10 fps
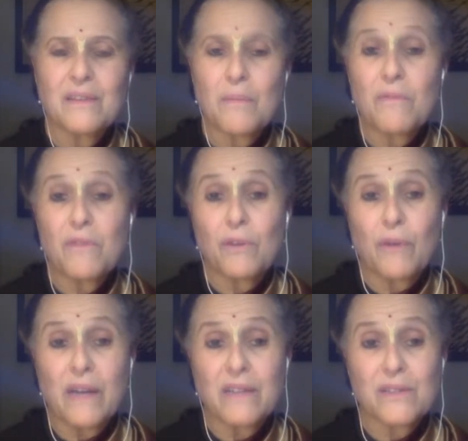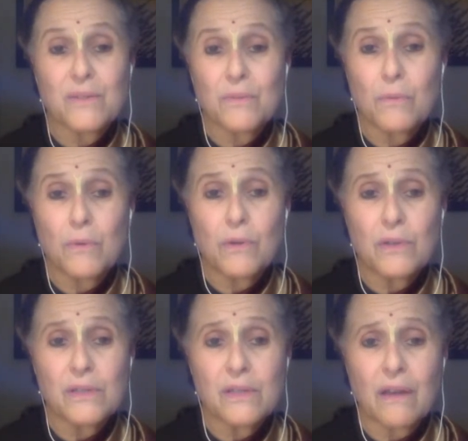some of the greatest
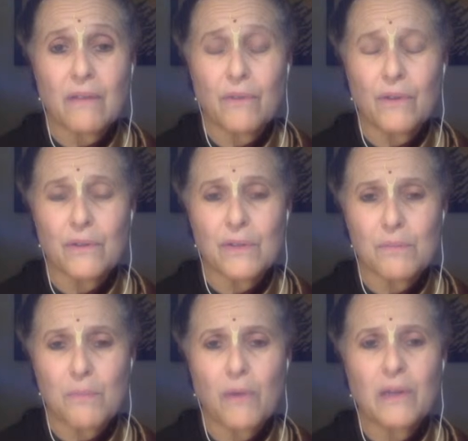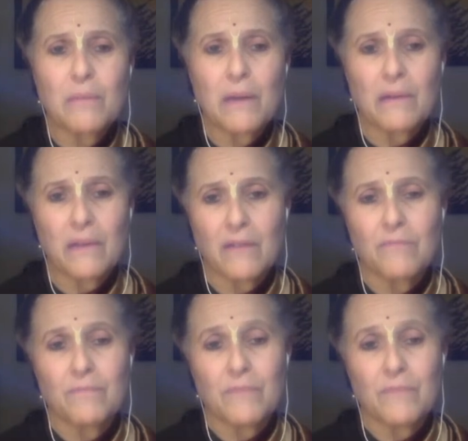words ever spoken about love